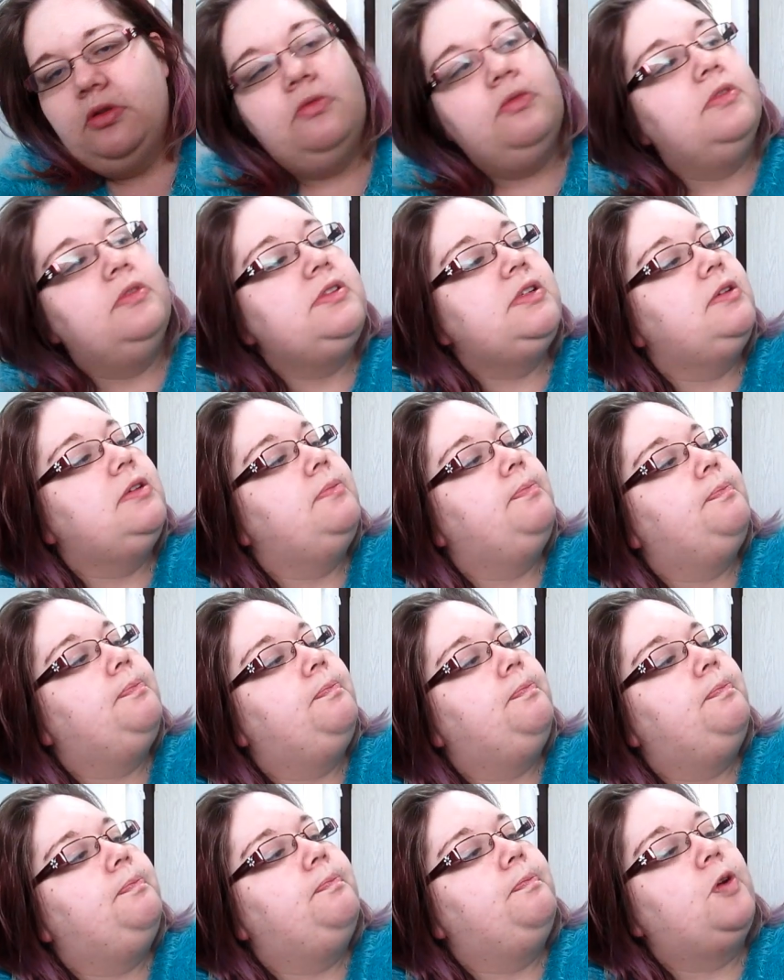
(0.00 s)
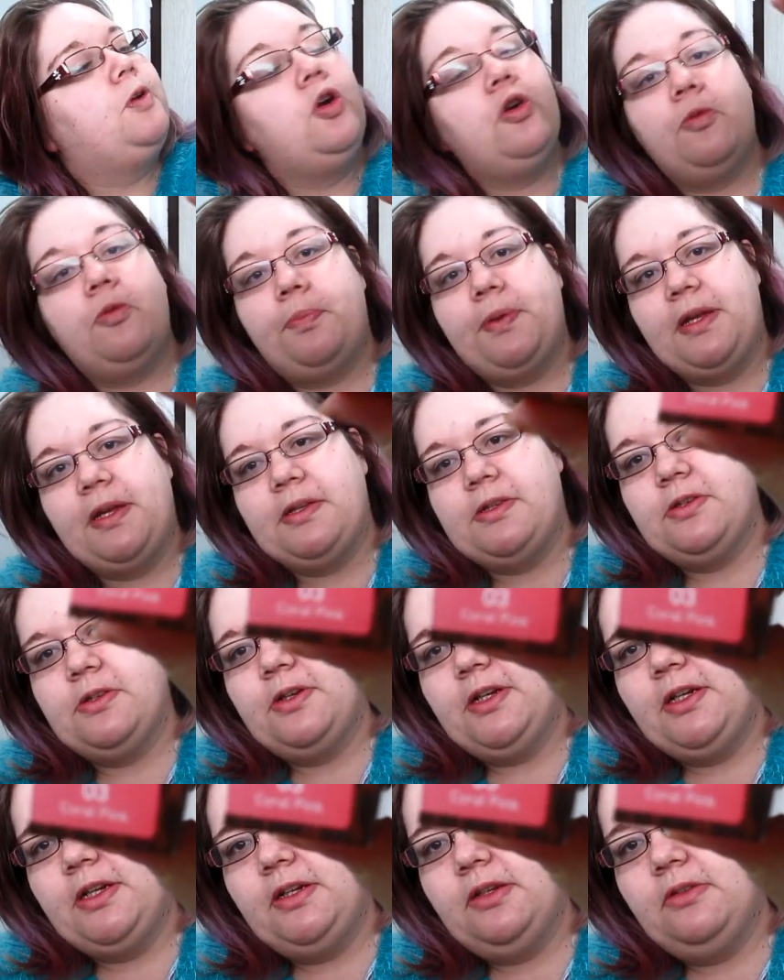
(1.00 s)
What was it? Coral Pink,
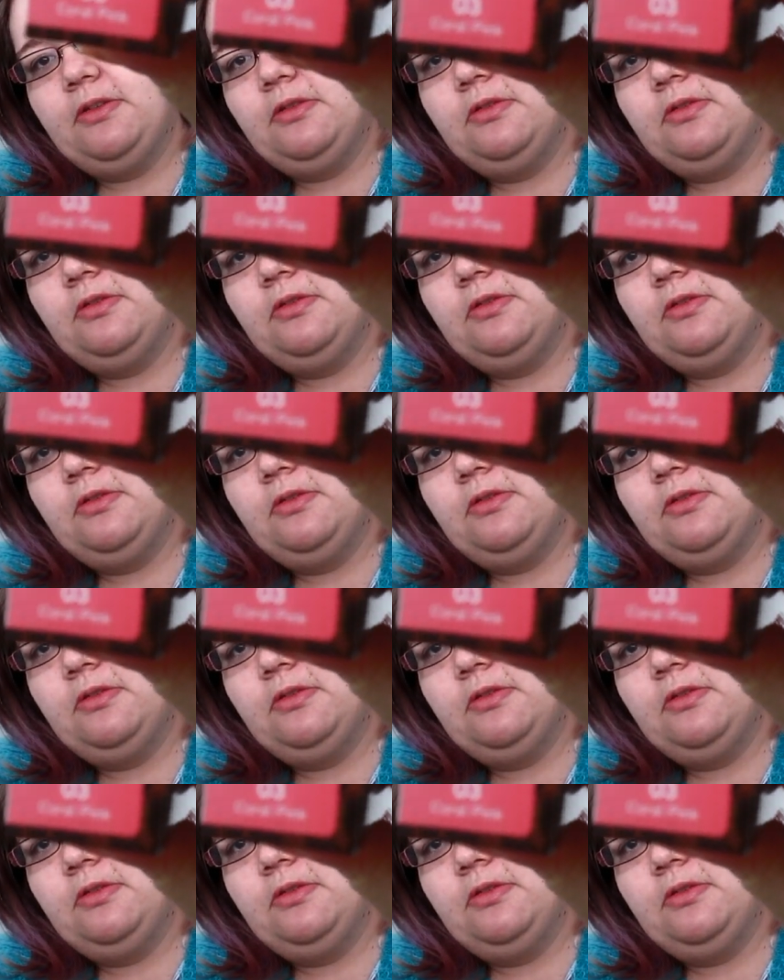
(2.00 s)
sorry.